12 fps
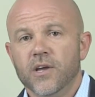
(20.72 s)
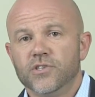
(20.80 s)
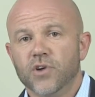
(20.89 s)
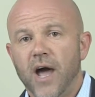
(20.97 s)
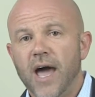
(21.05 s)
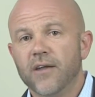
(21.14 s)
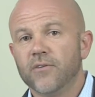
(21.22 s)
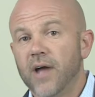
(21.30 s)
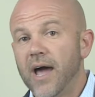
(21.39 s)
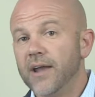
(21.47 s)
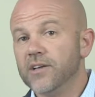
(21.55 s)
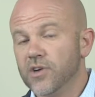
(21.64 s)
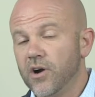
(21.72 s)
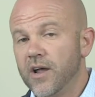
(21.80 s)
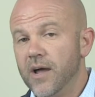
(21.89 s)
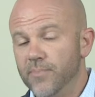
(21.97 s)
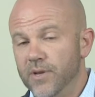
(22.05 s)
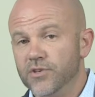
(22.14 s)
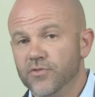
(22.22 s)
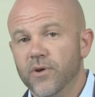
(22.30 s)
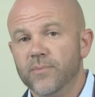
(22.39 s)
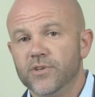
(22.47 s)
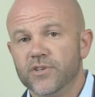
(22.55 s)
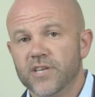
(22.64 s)
So how, do, how does our company, Tru
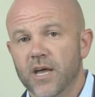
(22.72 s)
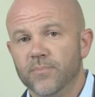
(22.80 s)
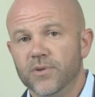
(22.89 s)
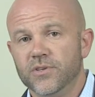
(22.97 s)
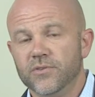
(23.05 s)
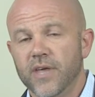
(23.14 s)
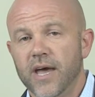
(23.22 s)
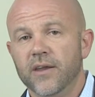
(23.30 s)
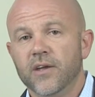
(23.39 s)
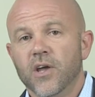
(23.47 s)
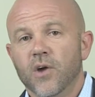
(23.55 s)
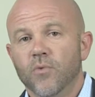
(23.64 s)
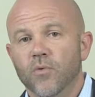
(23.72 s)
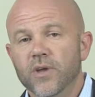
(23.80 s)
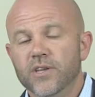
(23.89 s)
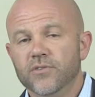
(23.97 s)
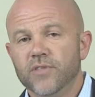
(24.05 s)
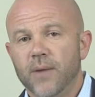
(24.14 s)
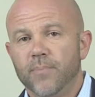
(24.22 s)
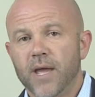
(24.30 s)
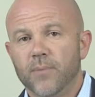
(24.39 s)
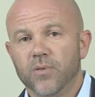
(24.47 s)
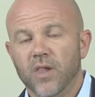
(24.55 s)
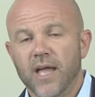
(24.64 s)
Images, help you do that? Well, we do that by
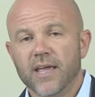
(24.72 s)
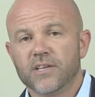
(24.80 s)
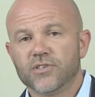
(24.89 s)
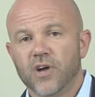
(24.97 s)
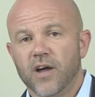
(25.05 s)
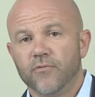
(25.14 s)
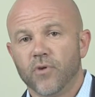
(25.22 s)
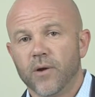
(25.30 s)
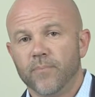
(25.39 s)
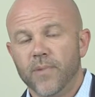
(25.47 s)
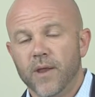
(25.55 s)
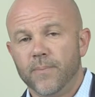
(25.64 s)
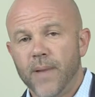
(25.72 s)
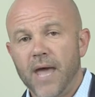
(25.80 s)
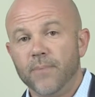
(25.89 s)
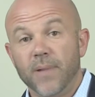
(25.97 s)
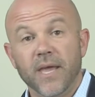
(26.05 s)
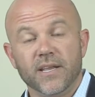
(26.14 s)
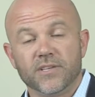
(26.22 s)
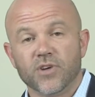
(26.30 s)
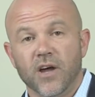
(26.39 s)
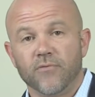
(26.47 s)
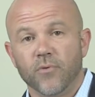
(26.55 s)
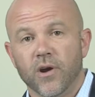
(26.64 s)
applying a software and patent pending
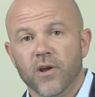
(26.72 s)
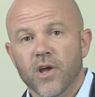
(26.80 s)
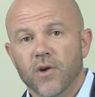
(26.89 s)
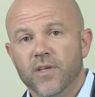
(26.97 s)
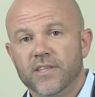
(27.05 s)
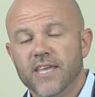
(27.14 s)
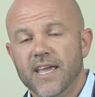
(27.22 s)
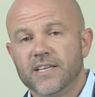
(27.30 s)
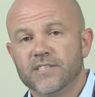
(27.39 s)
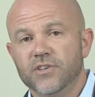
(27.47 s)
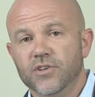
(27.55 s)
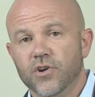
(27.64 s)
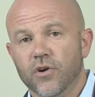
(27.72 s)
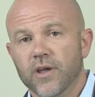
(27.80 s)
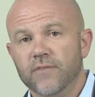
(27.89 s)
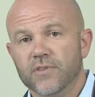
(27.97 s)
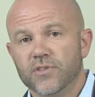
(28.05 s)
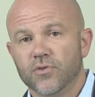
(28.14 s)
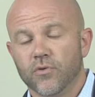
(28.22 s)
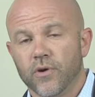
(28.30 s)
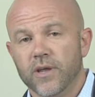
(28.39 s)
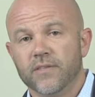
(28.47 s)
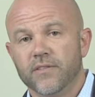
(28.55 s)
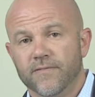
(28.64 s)
software that takes your
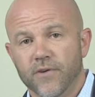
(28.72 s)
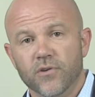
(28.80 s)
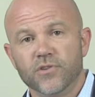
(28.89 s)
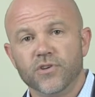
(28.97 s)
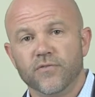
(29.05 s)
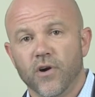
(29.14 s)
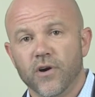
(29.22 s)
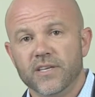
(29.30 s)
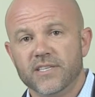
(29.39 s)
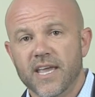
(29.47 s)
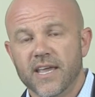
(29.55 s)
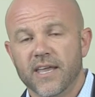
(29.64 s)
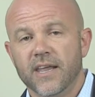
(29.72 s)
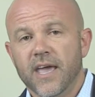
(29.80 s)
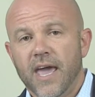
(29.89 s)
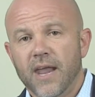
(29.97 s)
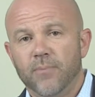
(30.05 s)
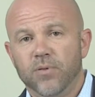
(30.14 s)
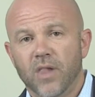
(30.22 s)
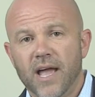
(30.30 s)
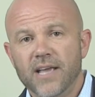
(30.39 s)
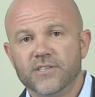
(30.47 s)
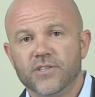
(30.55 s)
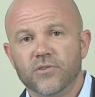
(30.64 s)
inventory, the photos you've already taken, and
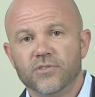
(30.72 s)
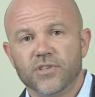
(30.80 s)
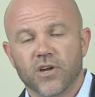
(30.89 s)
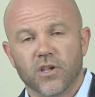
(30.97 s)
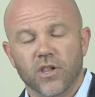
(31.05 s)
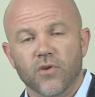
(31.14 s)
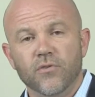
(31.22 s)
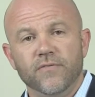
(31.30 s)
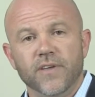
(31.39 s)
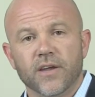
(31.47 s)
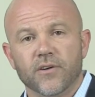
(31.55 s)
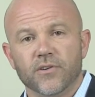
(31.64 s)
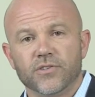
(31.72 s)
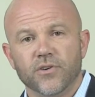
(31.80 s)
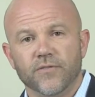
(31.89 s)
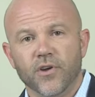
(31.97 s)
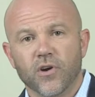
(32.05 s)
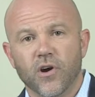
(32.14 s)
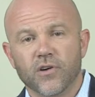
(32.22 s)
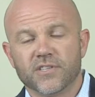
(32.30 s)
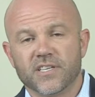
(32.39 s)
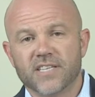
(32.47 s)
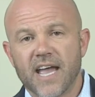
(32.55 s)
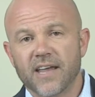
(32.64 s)
applies those to clone vehicles. So if your car
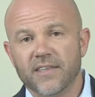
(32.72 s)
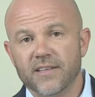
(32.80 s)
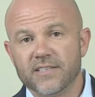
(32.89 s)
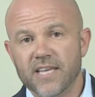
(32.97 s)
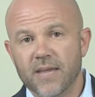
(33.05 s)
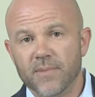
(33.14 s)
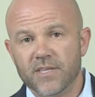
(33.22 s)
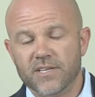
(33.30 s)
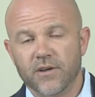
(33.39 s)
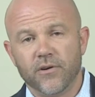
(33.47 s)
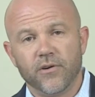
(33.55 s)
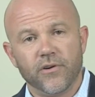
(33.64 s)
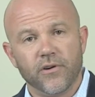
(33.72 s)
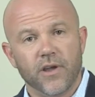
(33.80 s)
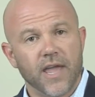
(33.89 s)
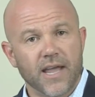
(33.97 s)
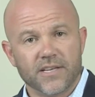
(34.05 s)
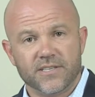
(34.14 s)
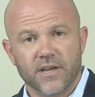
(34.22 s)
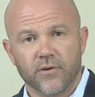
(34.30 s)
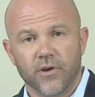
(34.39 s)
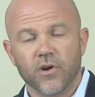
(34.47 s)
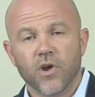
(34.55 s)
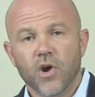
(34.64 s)
is exactly the same interior, exterior,